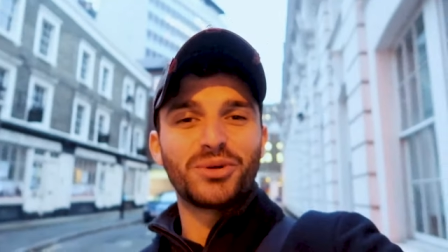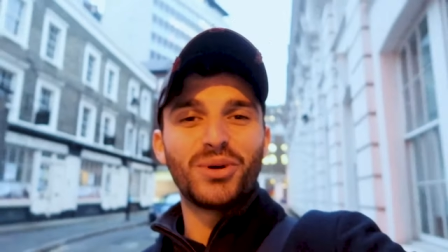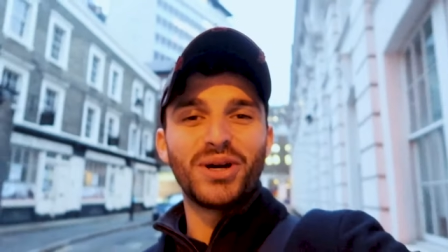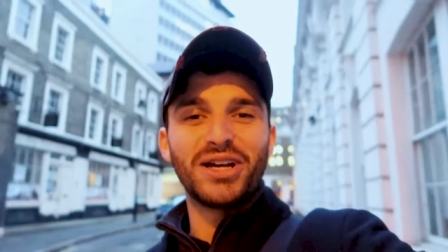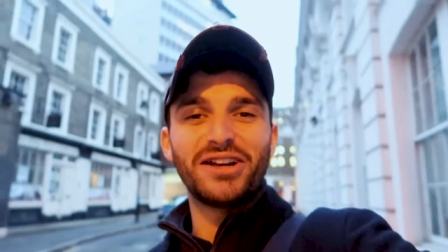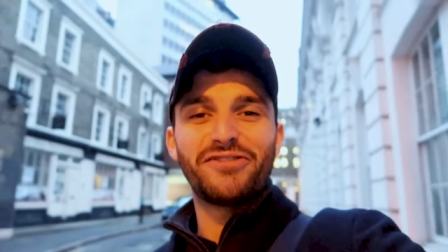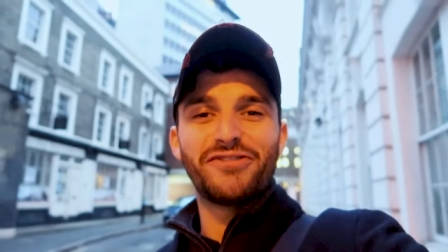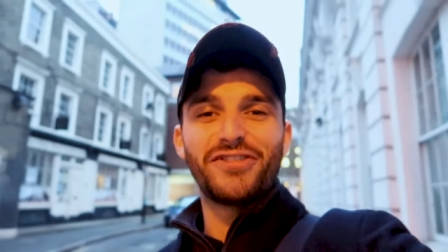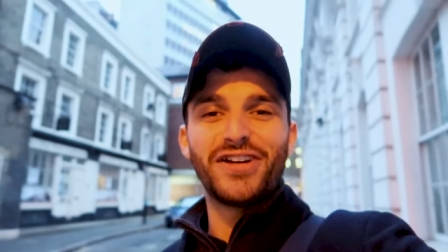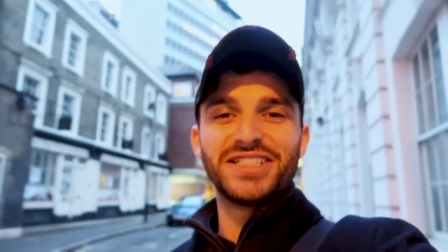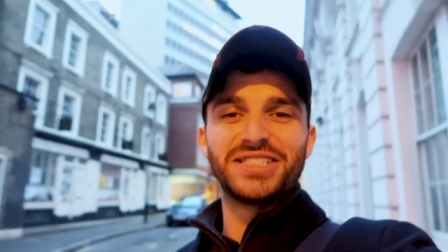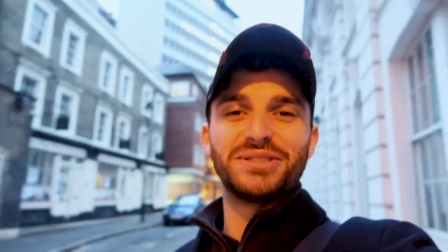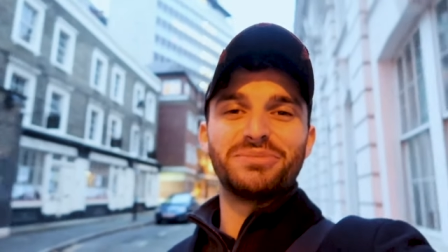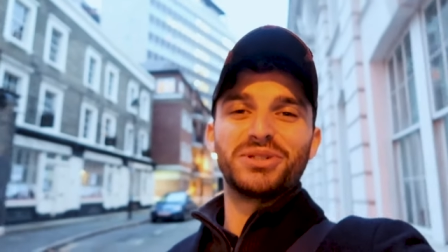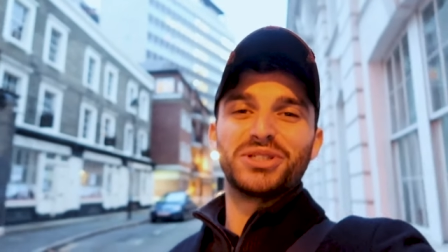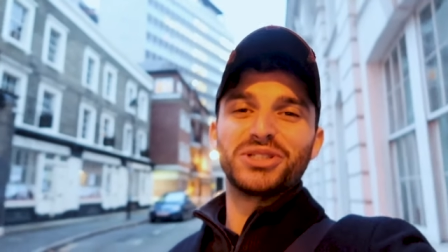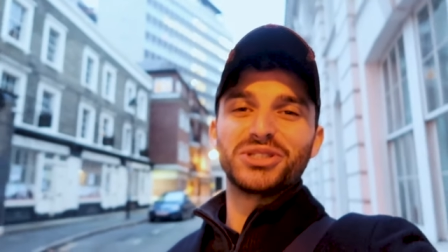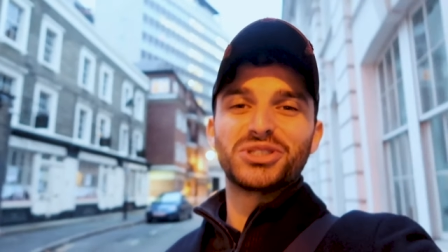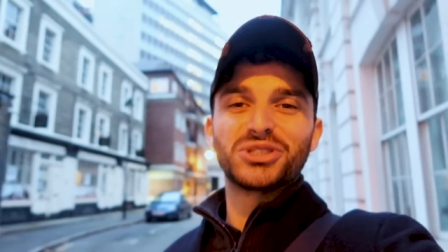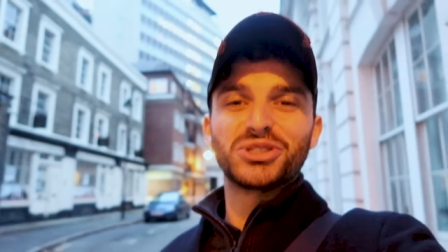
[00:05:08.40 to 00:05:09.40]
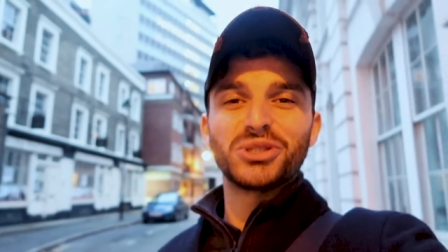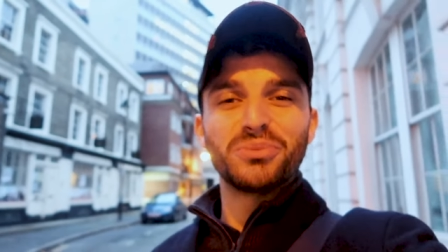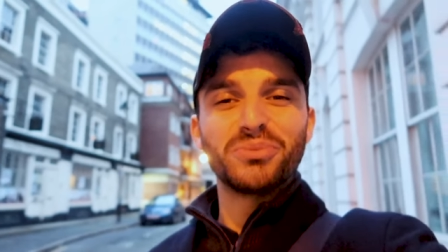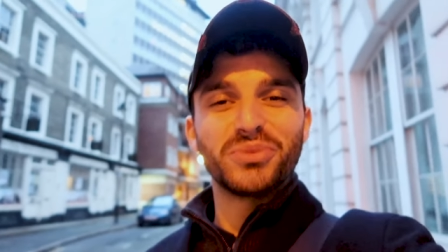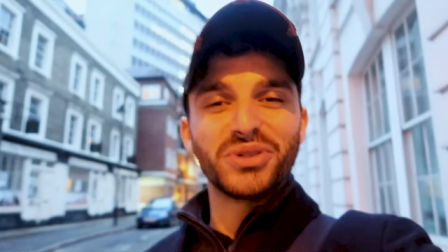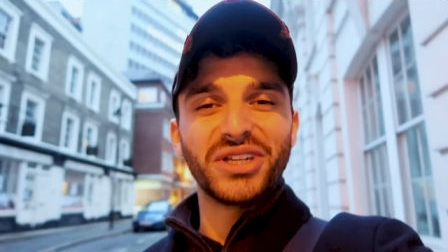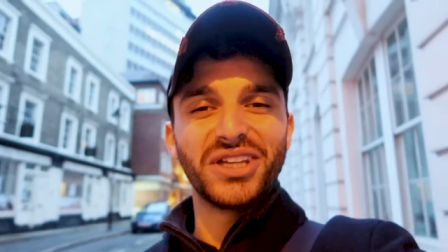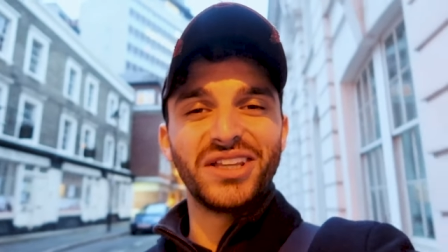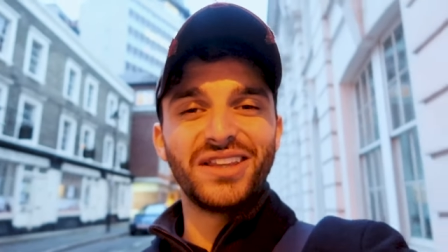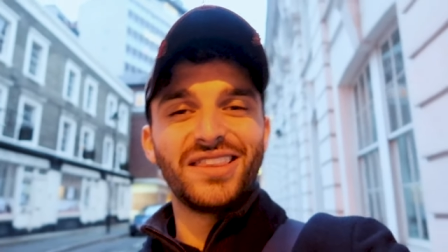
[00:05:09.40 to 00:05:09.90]
Quite offended because
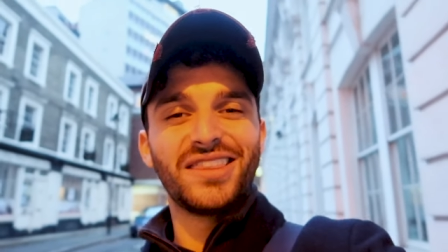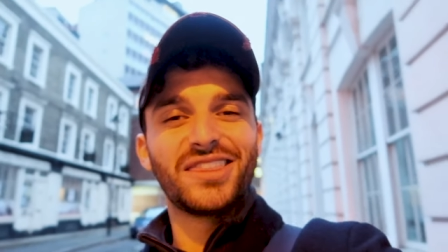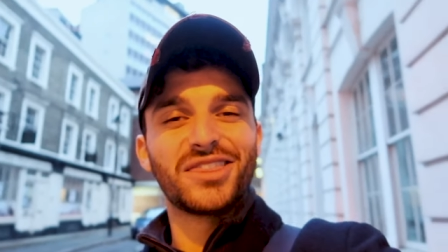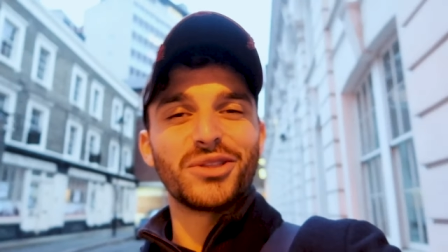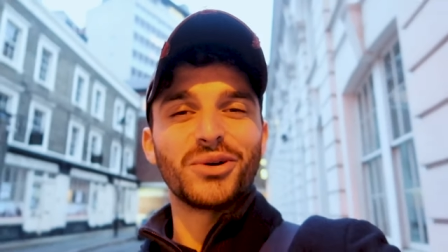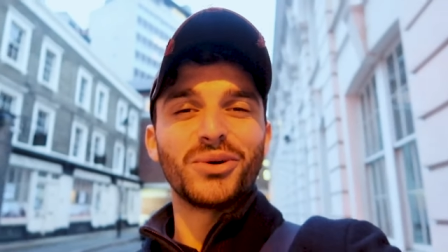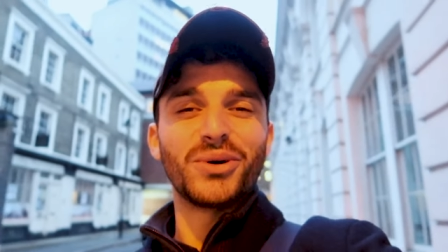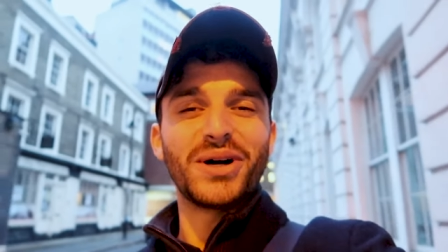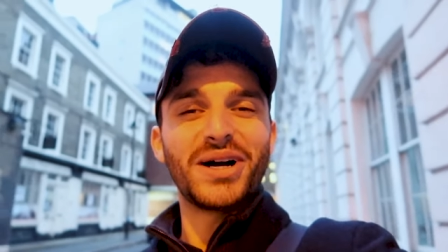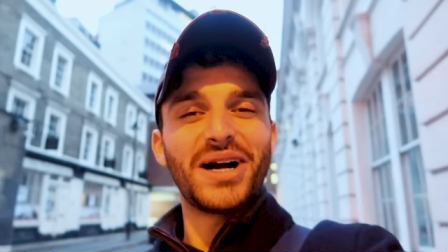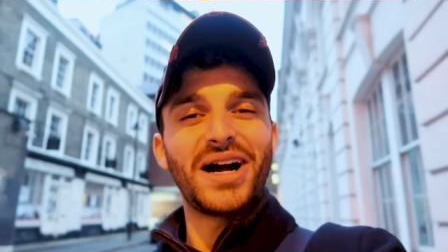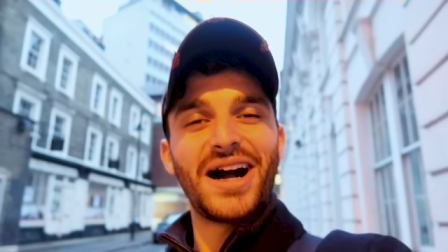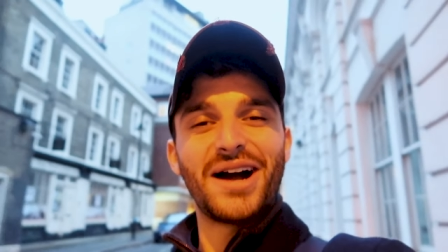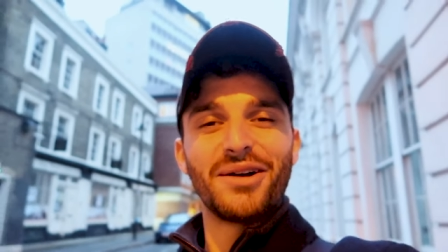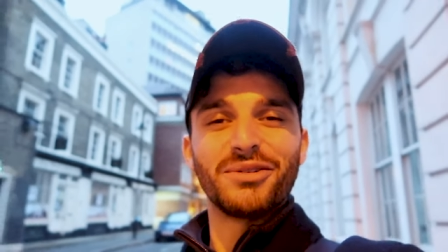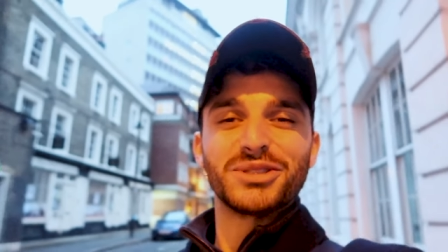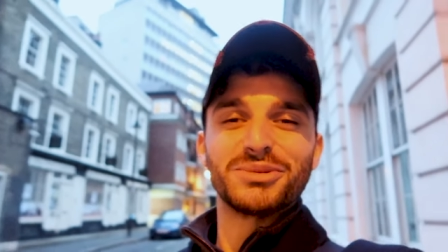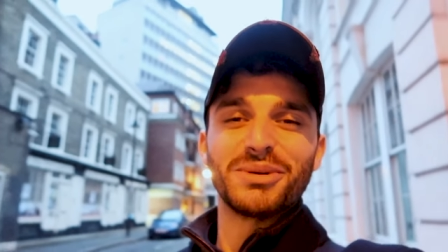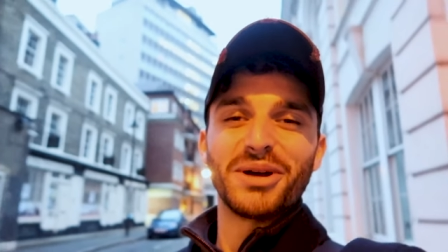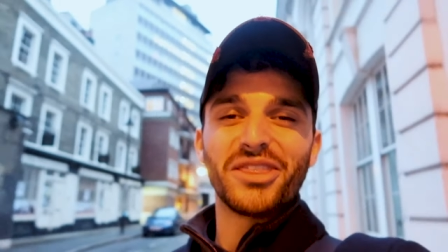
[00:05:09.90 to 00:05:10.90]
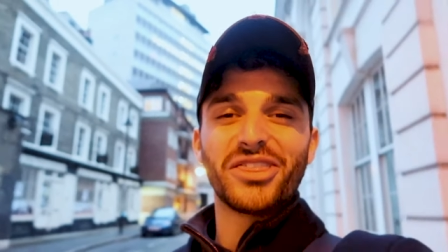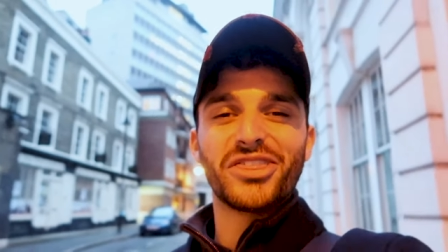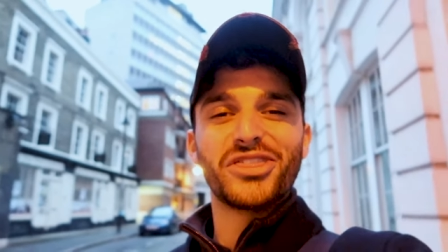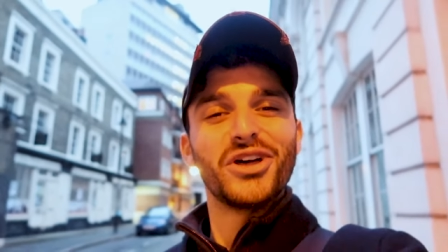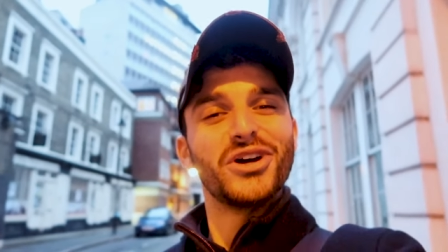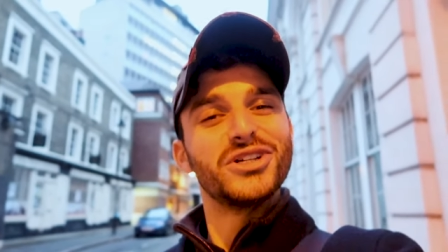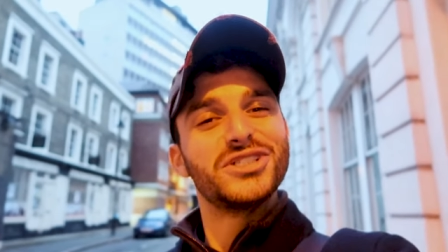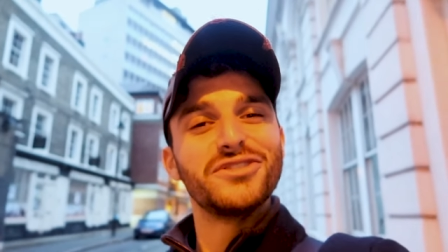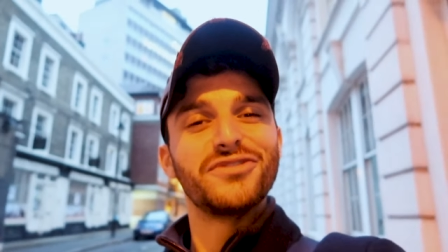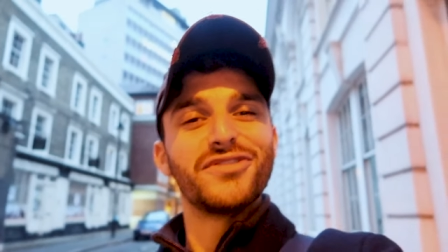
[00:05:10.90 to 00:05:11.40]
somebody thought I was about
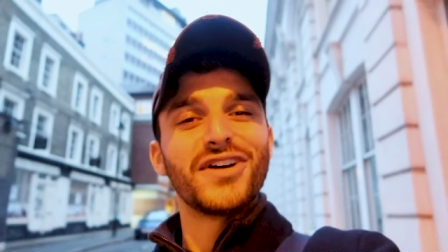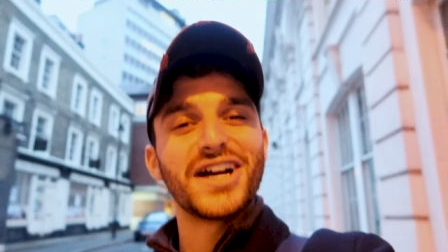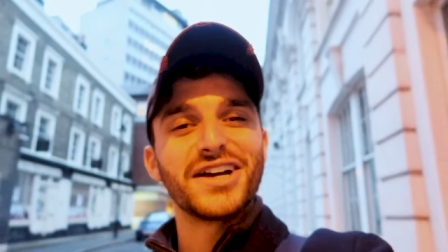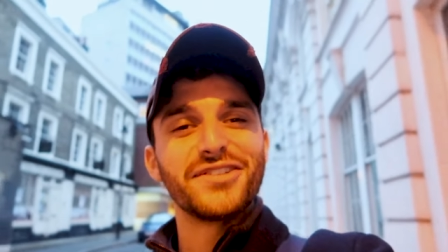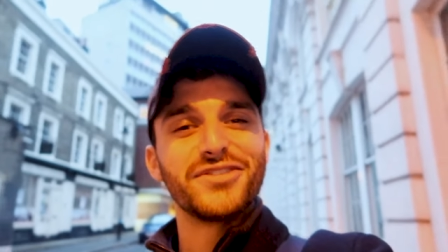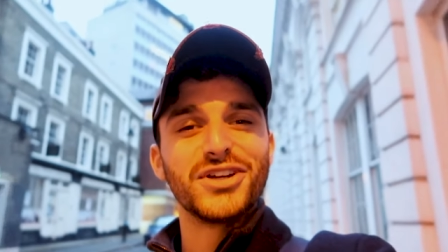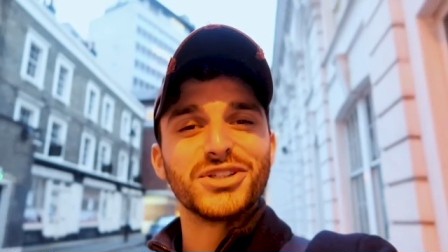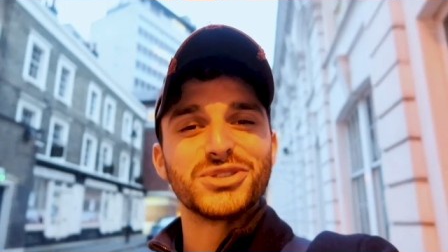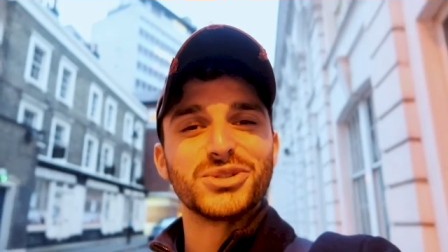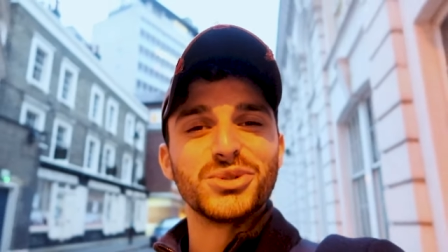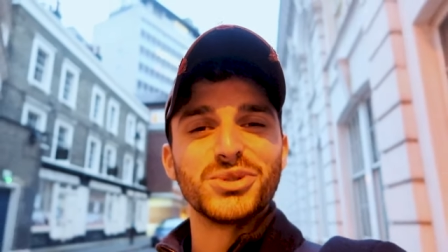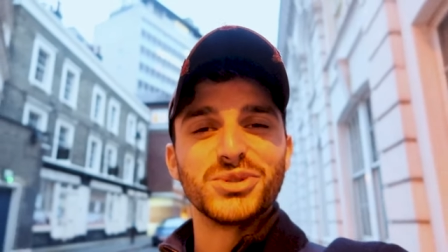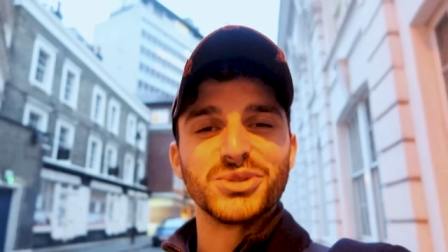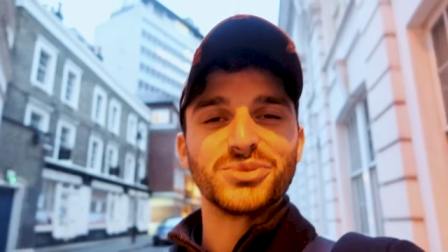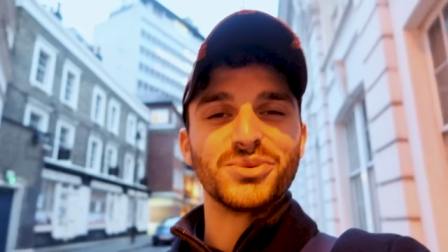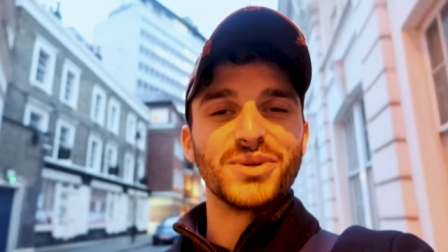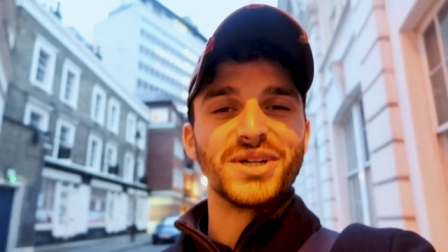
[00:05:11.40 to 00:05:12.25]
35 years old